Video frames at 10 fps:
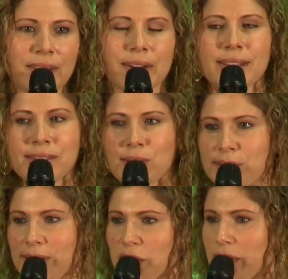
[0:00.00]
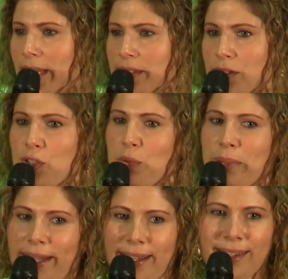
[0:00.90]
there is no such thing as too
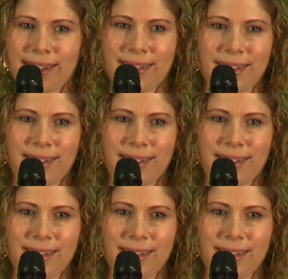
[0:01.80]
big